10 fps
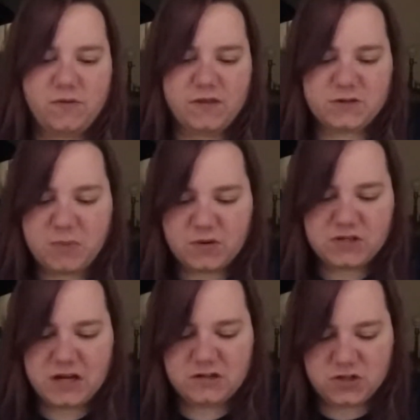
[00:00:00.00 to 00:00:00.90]
this
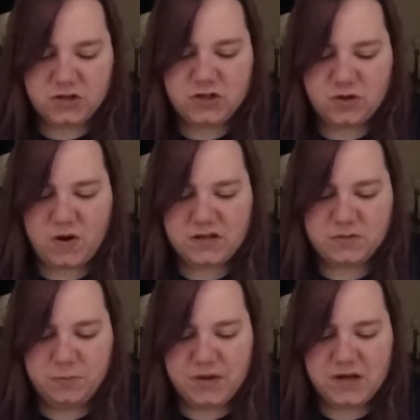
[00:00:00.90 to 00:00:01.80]
person has good traits,
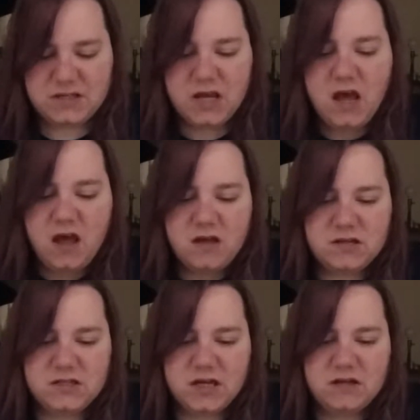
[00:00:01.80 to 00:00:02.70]
but
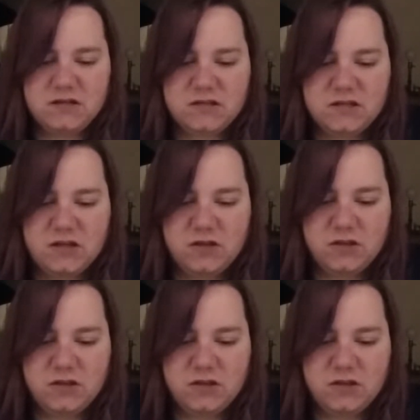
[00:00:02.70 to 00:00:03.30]
does